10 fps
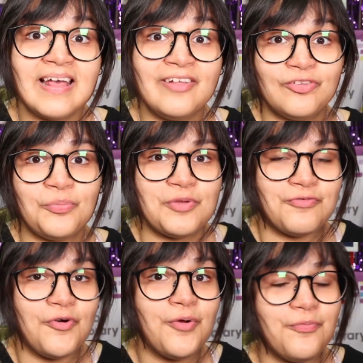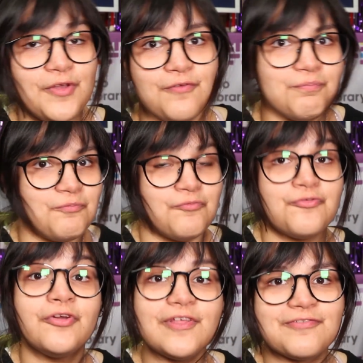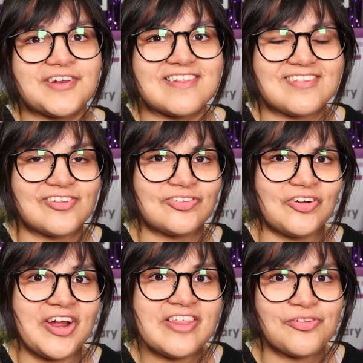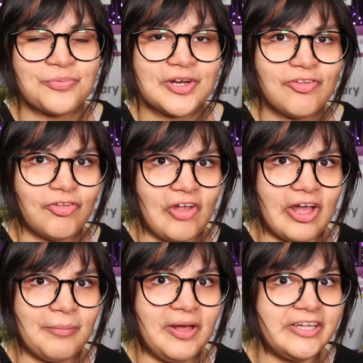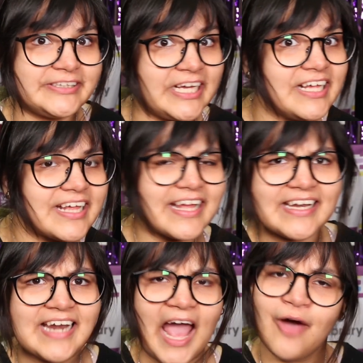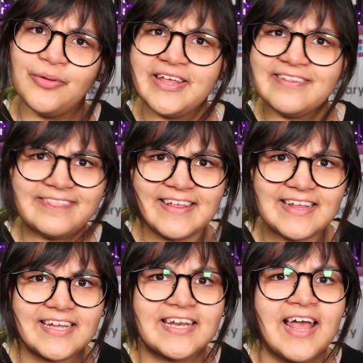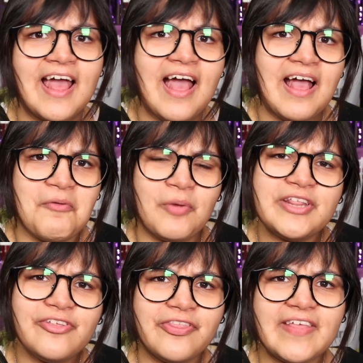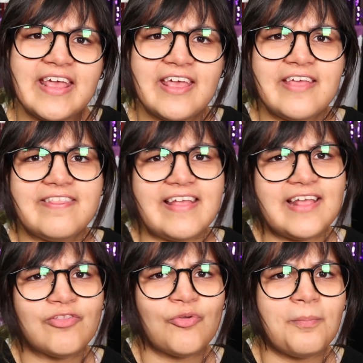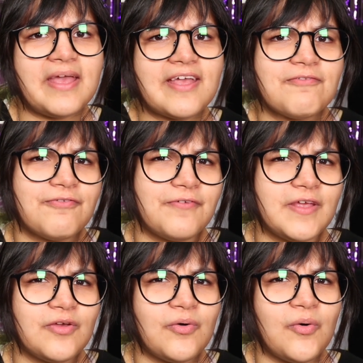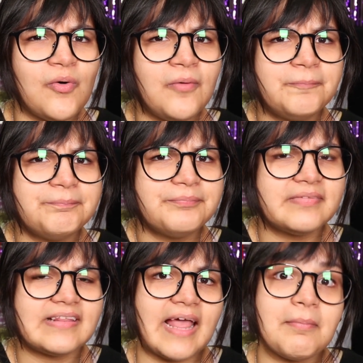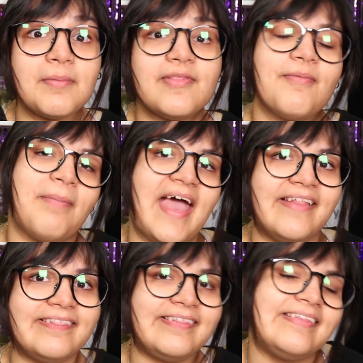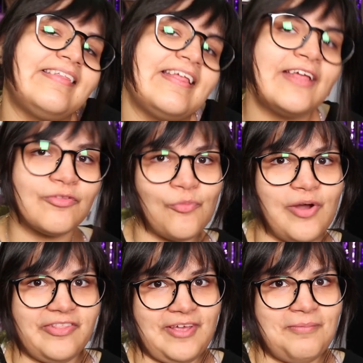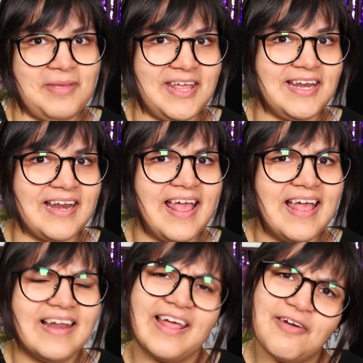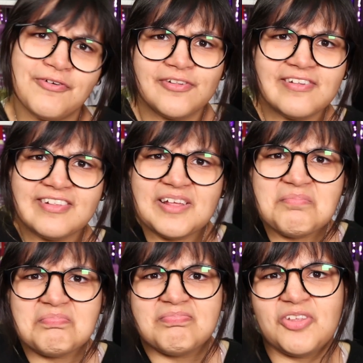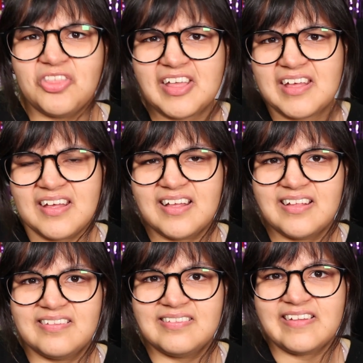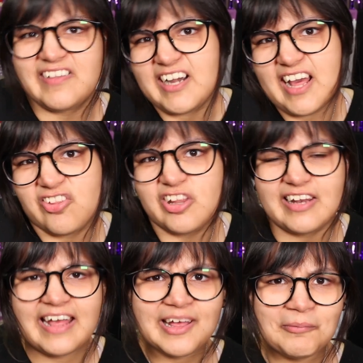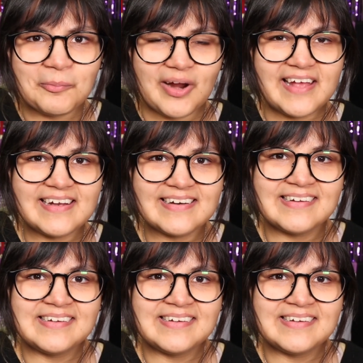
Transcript: So before we fully finish the story, I just wanted to talk about Duck and how he did. What do you think he did to make him feel like maybe the band did want him in? Like at first he seemed to think they didn't actually like him, right?